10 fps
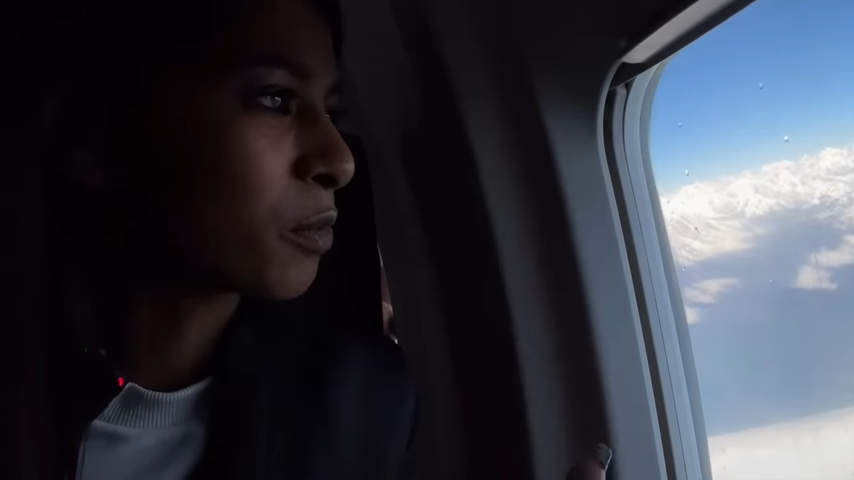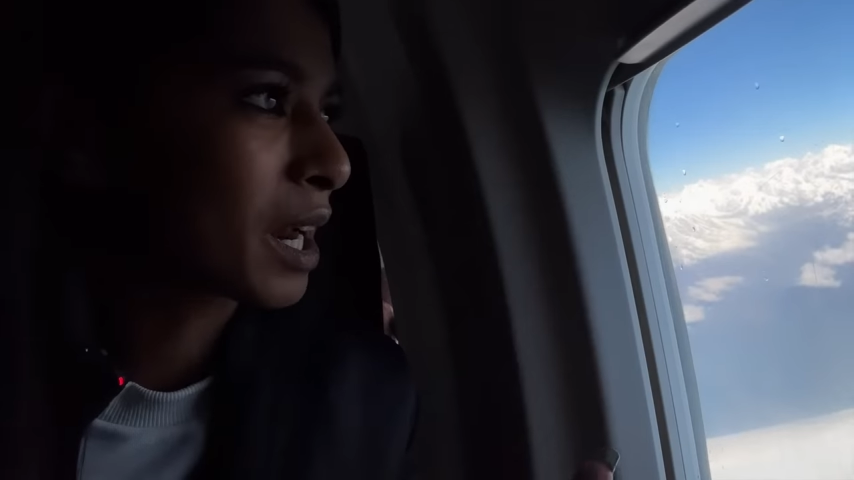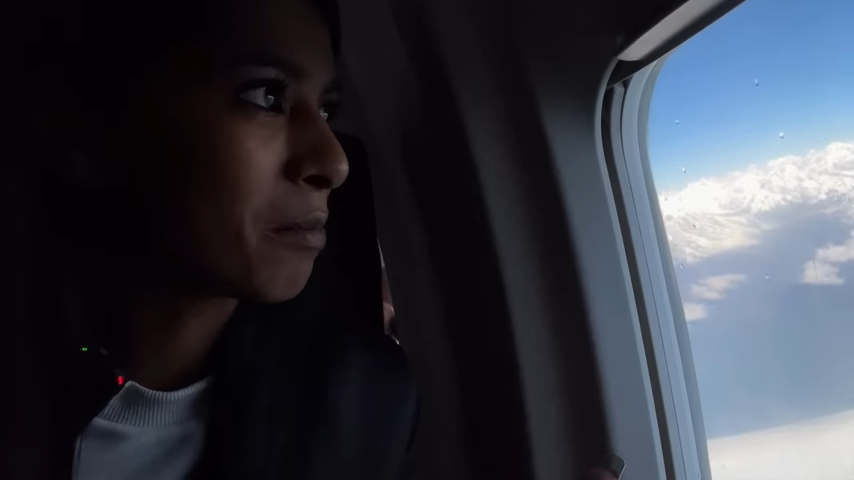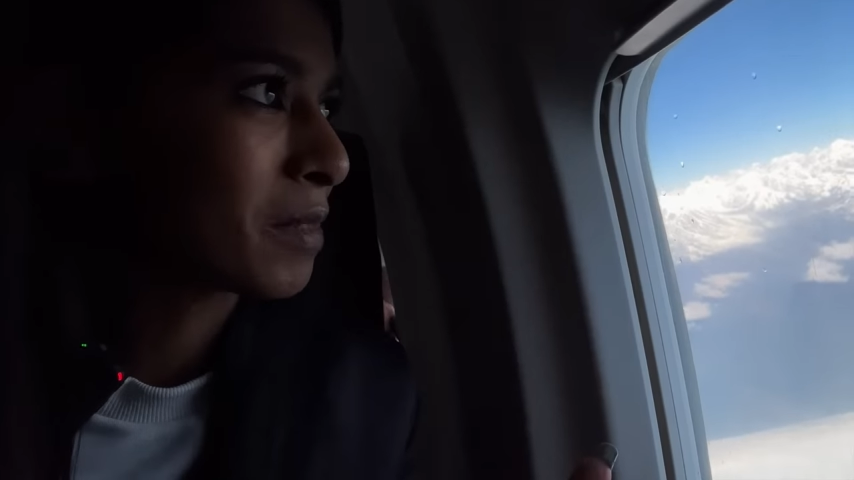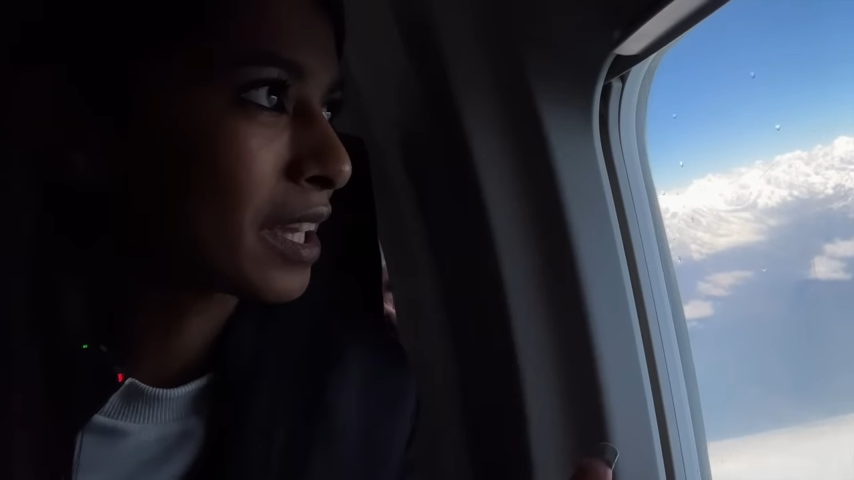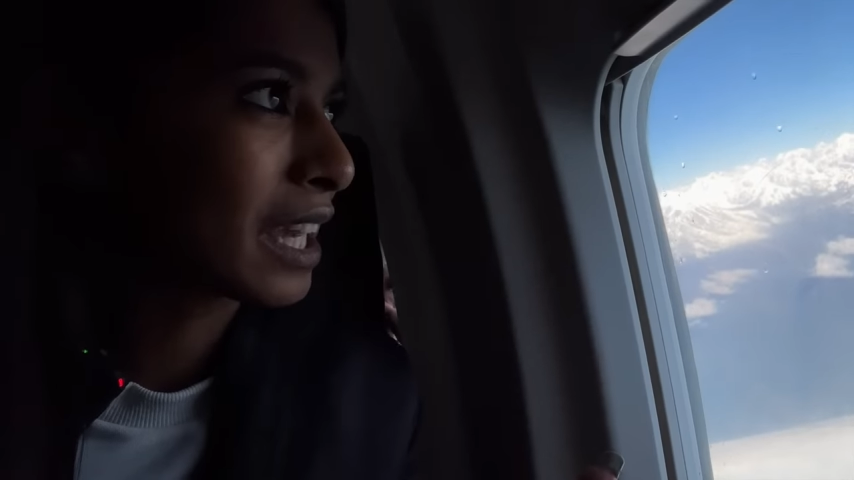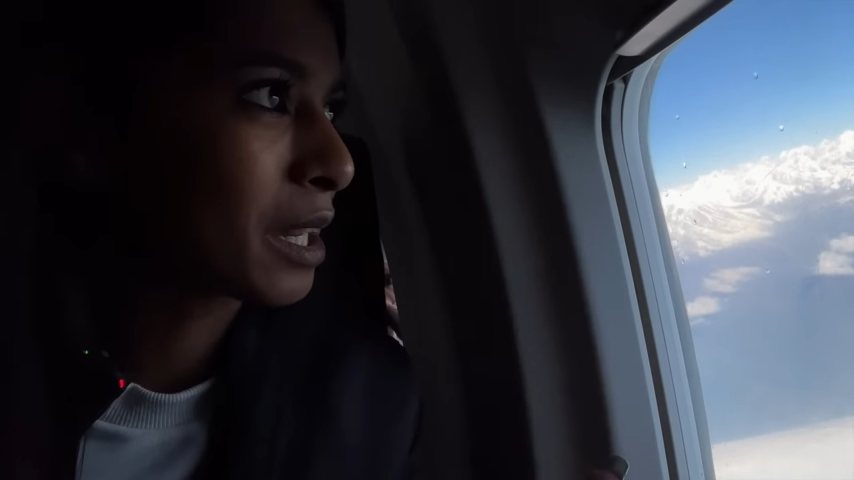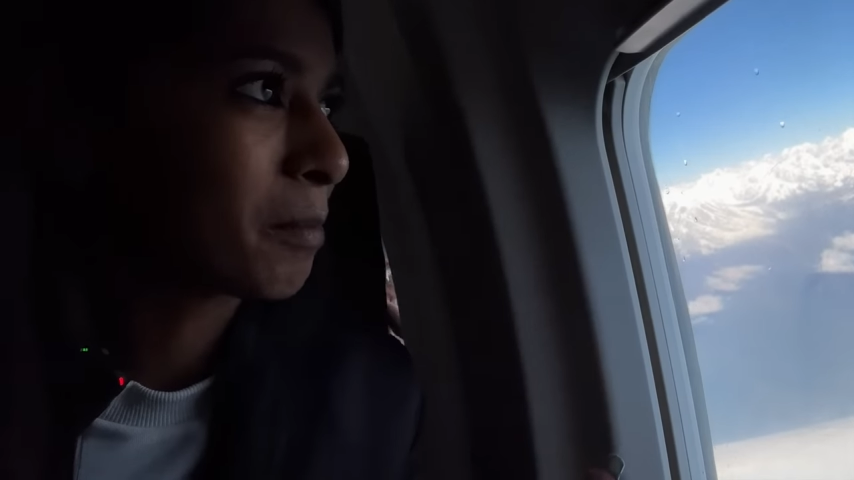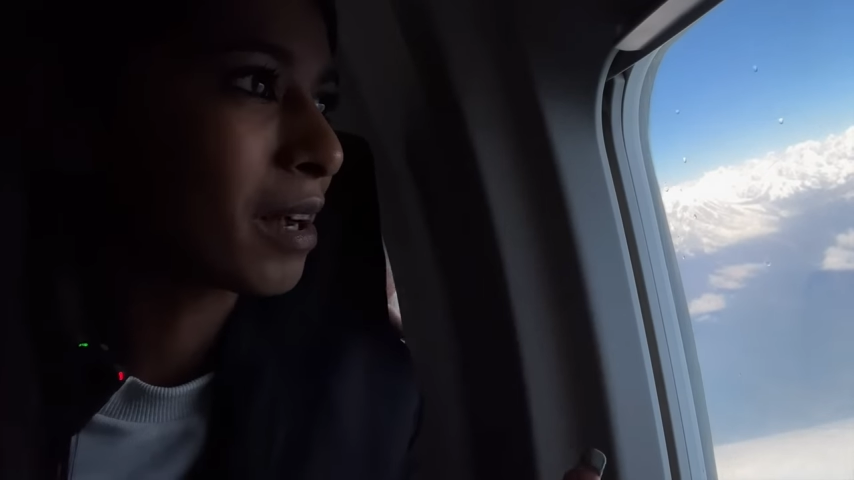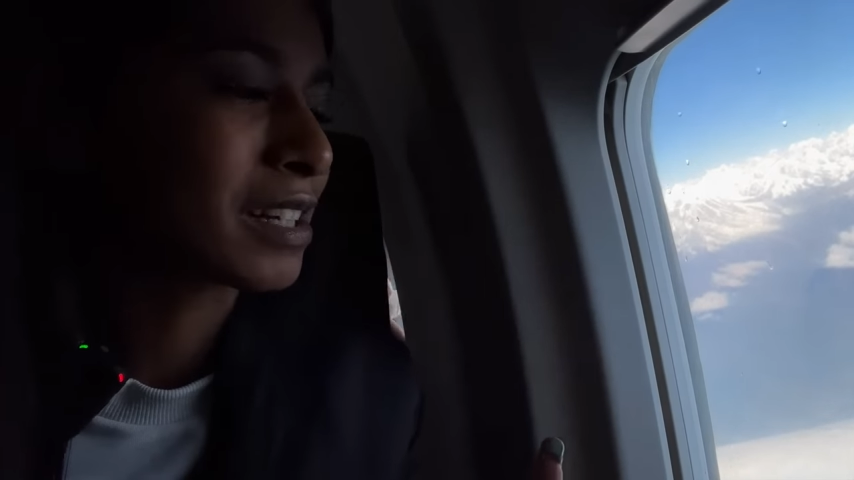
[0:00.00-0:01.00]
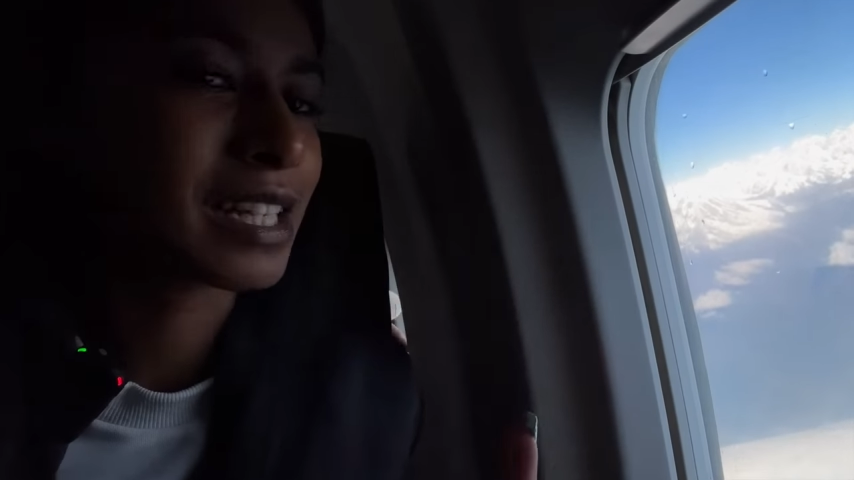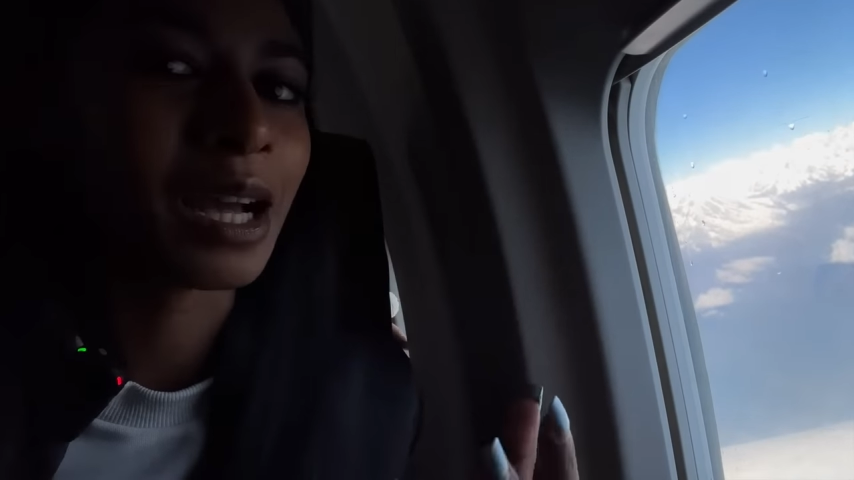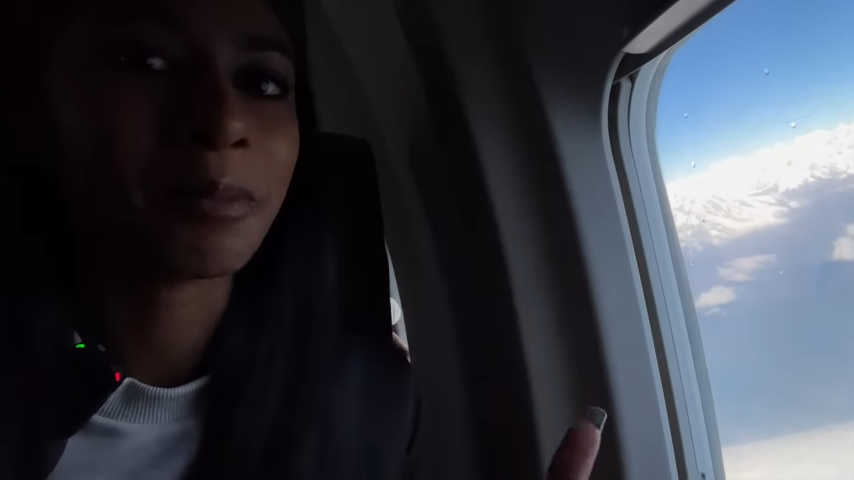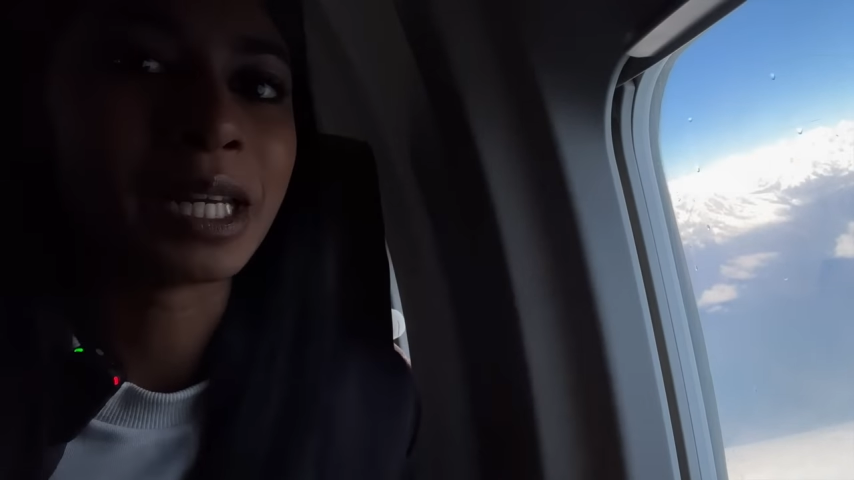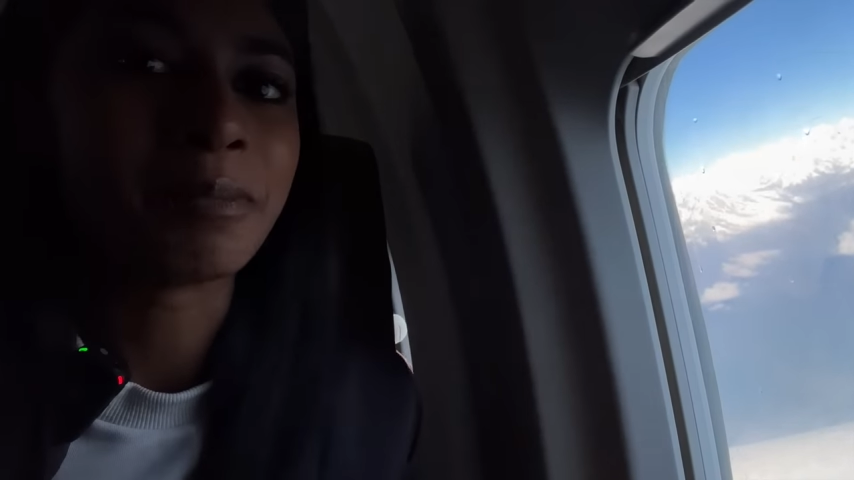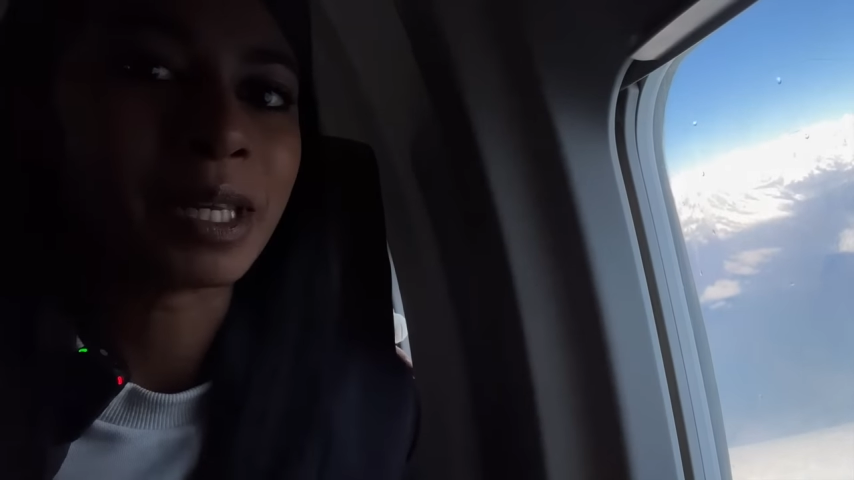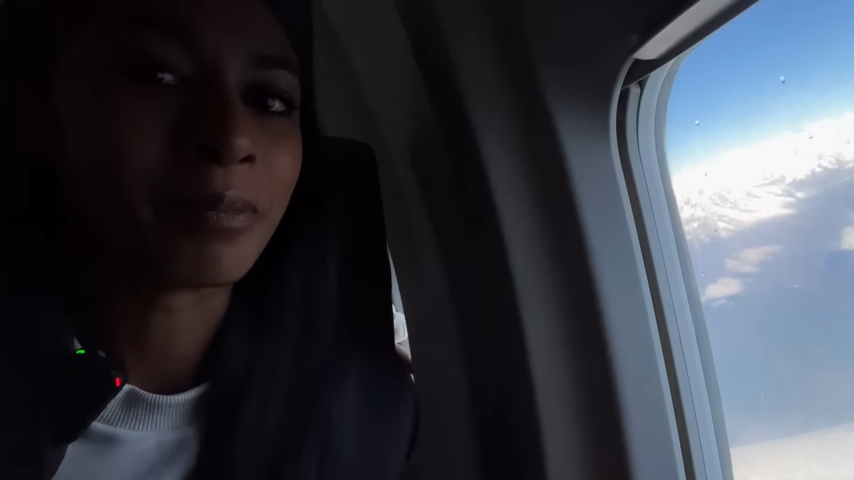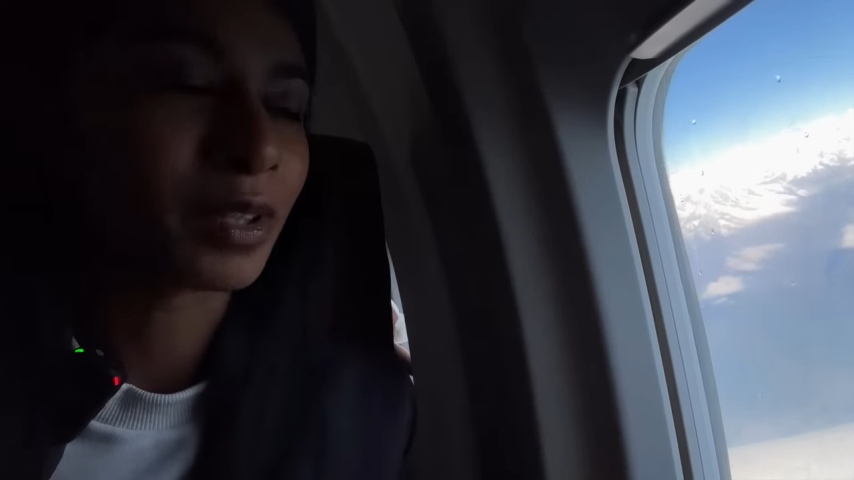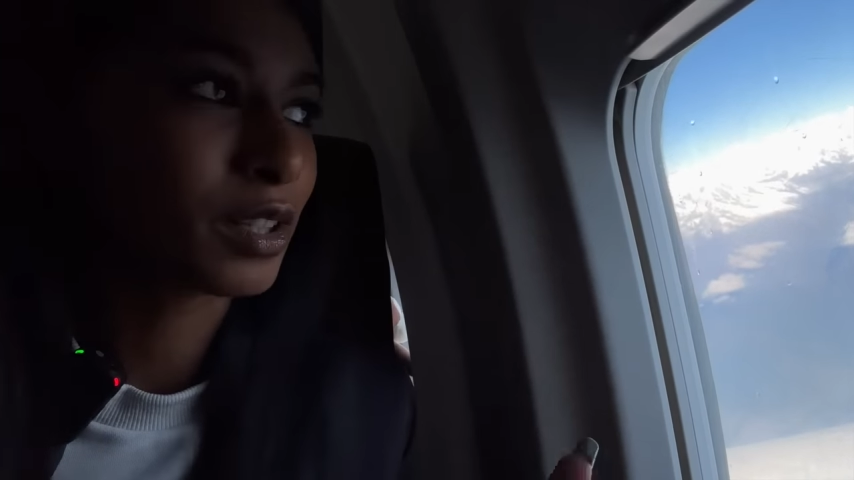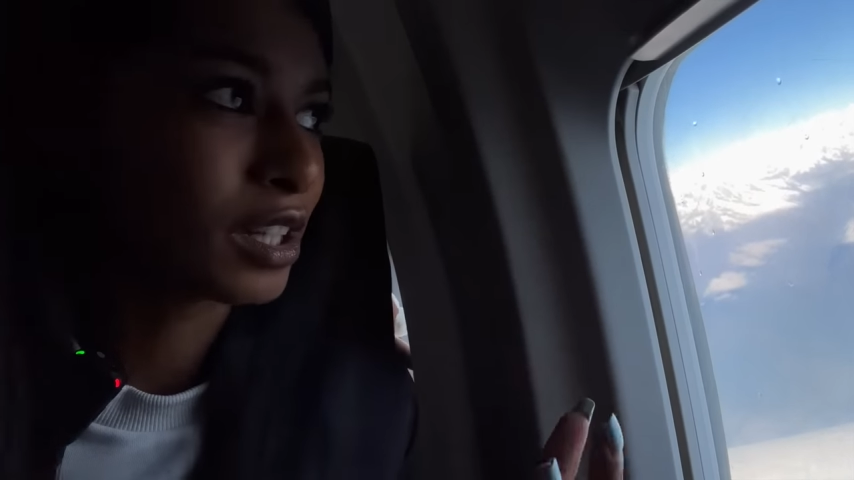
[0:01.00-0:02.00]
what I'm thinking about is how many
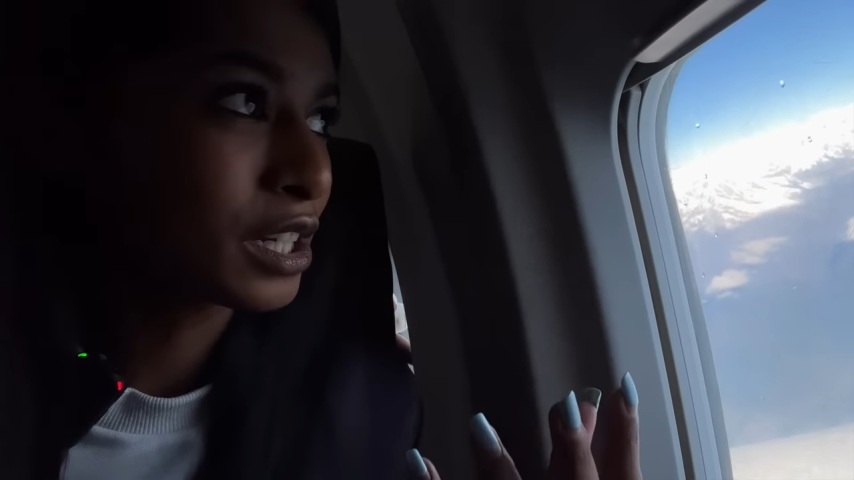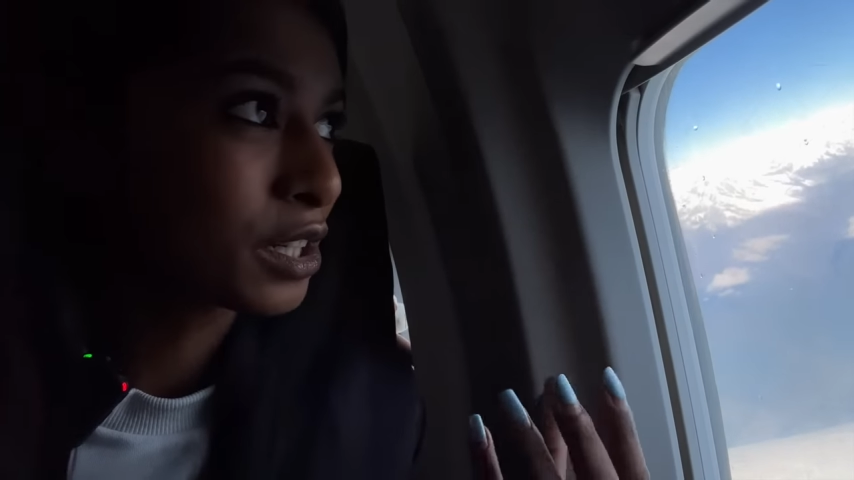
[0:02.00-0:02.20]
people